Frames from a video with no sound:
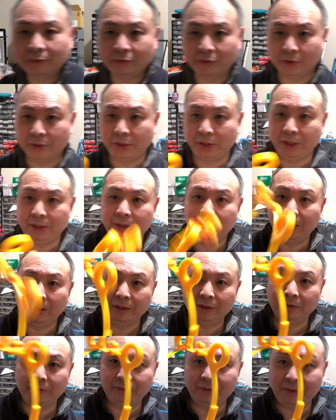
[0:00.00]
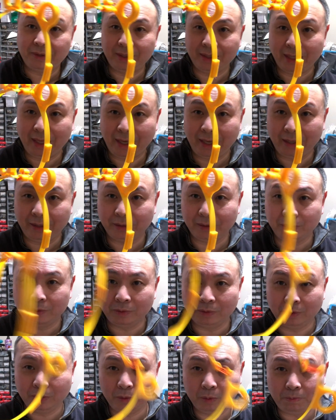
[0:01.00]
version of the Halo
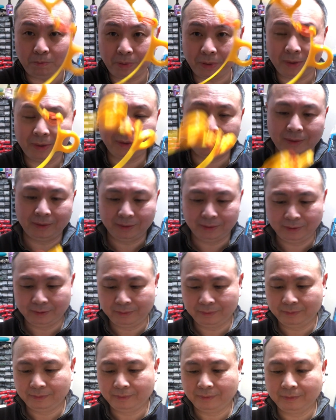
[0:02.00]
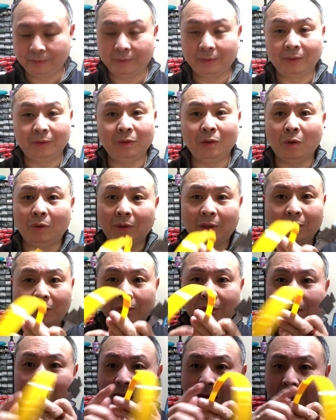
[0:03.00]
loop no
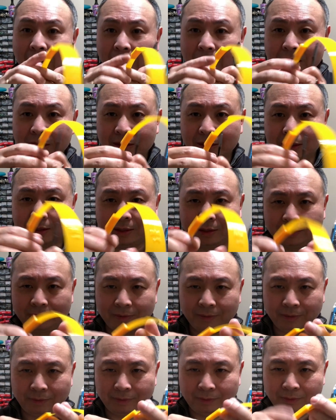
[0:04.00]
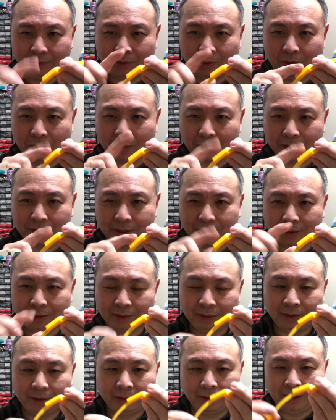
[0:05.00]
longer has hooks.
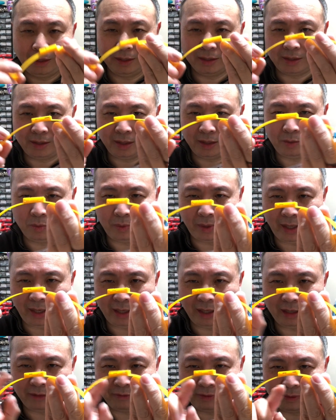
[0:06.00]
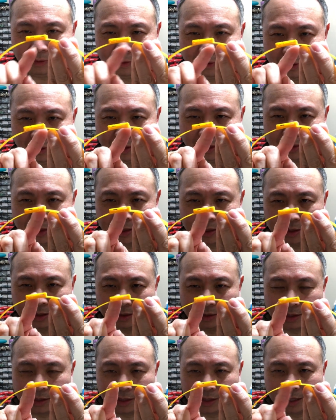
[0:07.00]
Instead, we have a
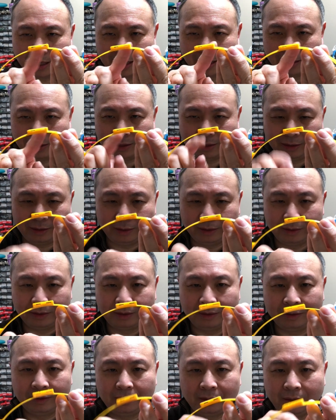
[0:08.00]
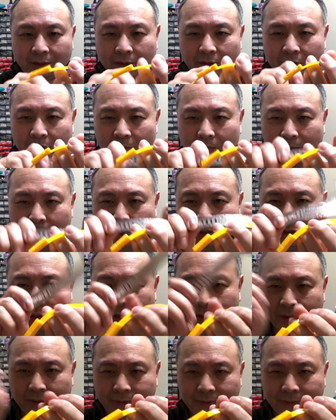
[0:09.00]
slot into which